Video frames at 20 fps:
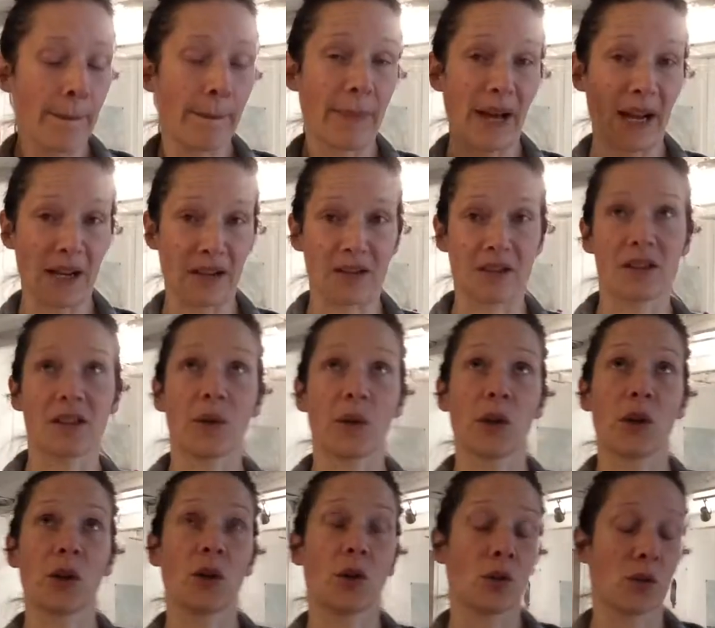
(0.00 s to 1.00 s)
balance. So
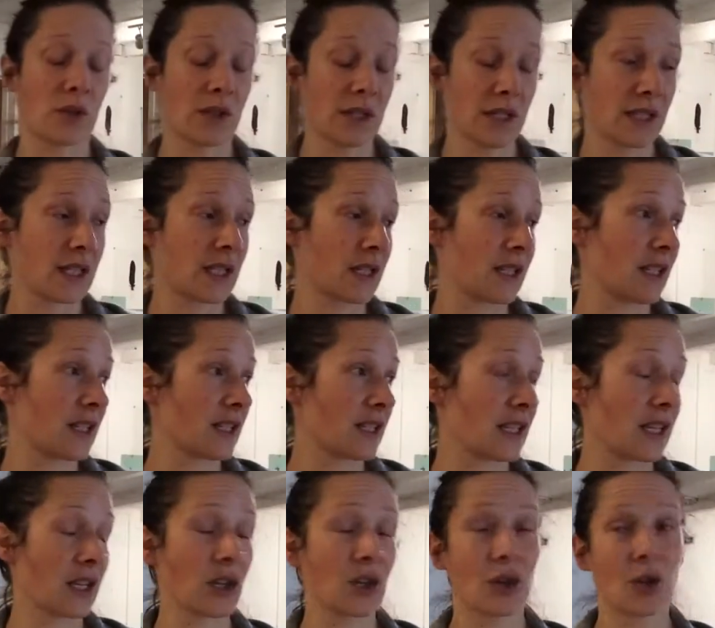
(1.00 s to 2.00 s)
it can cause dizziness,
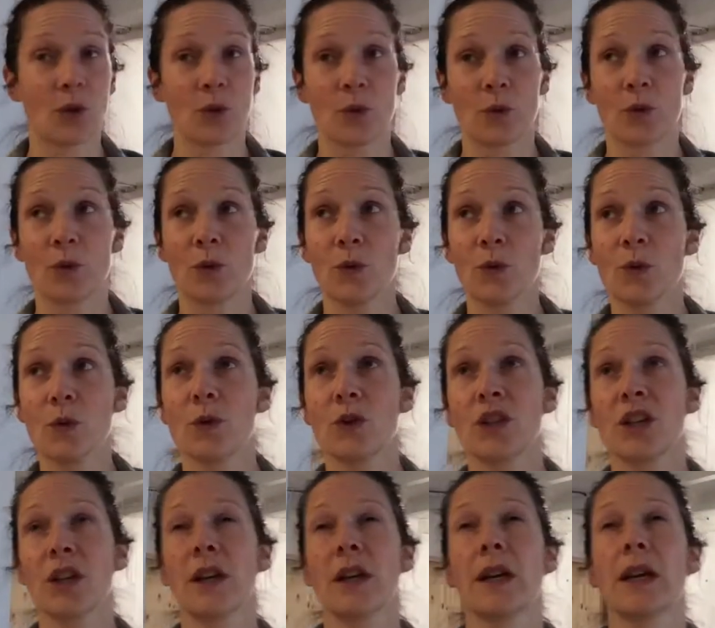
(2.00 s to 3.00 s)
it can cause
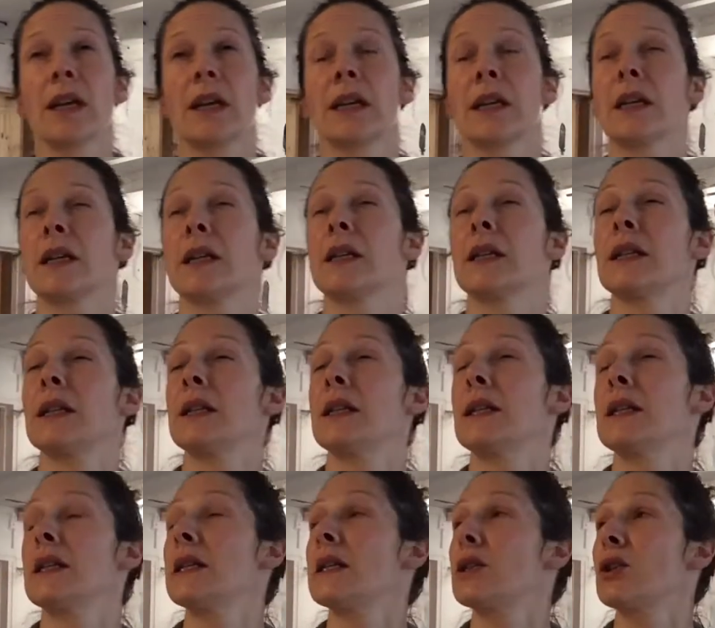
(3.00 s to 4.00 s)
nausea, it can
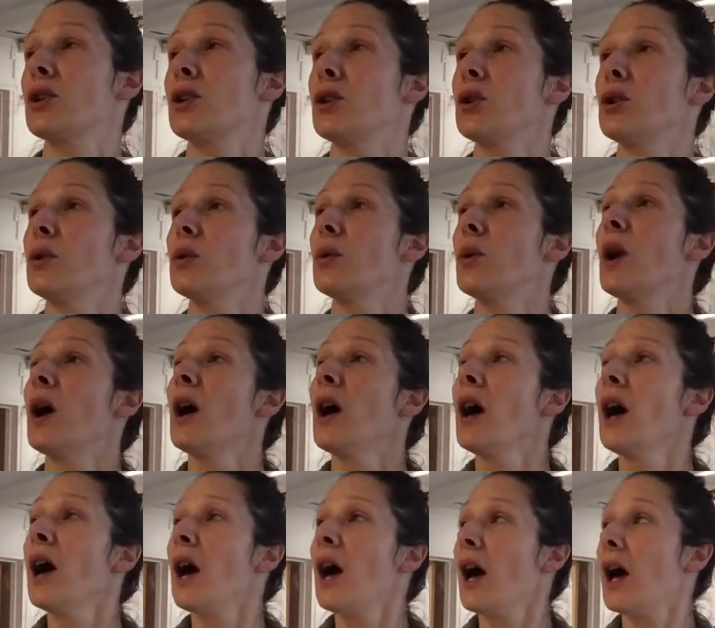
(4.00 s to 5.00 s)
lead to
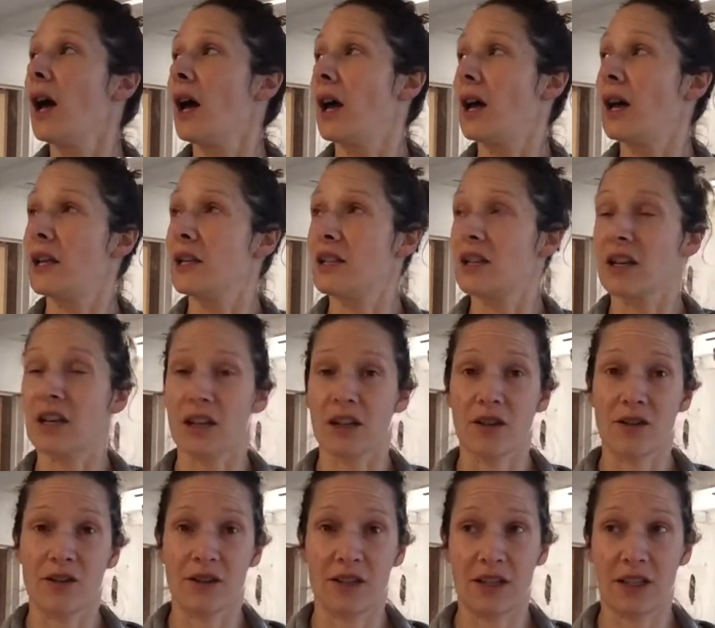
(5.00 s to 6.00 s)

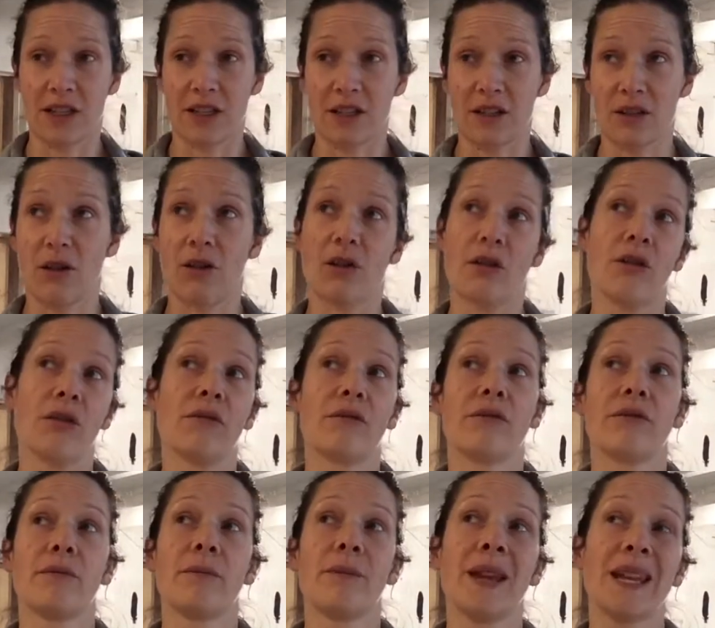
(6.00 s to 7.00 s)
diagnosis
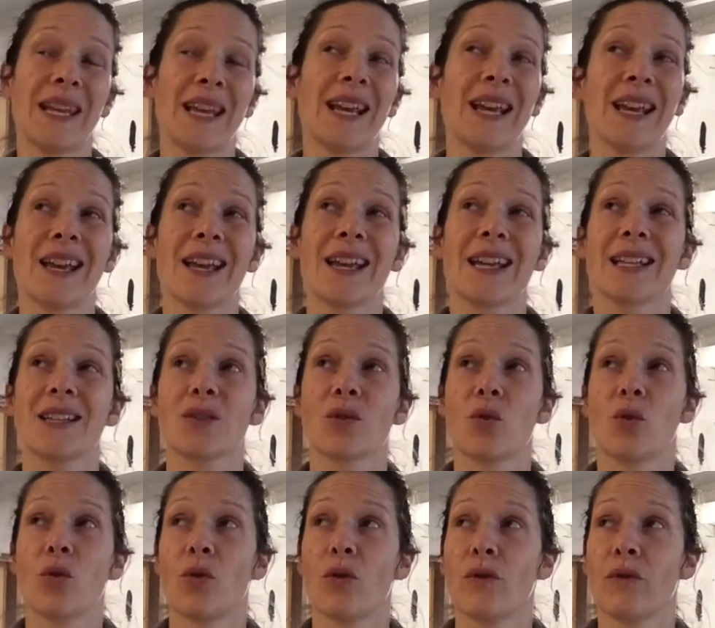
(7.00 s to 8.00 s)
of Meniere's
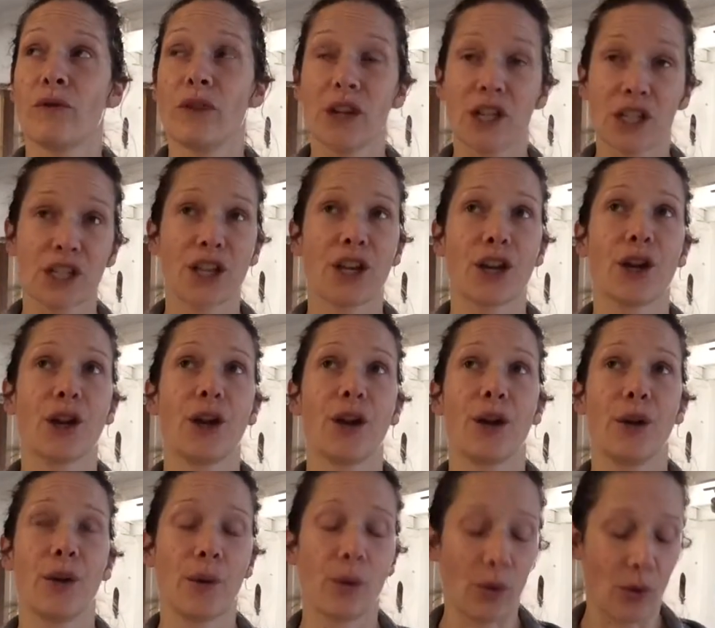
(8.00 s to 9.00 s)
or
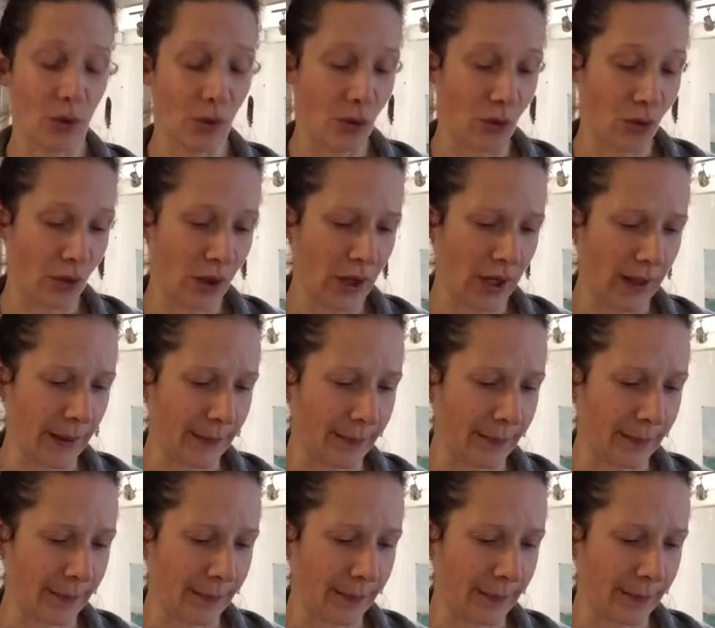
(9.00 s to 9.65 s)
vertigo, or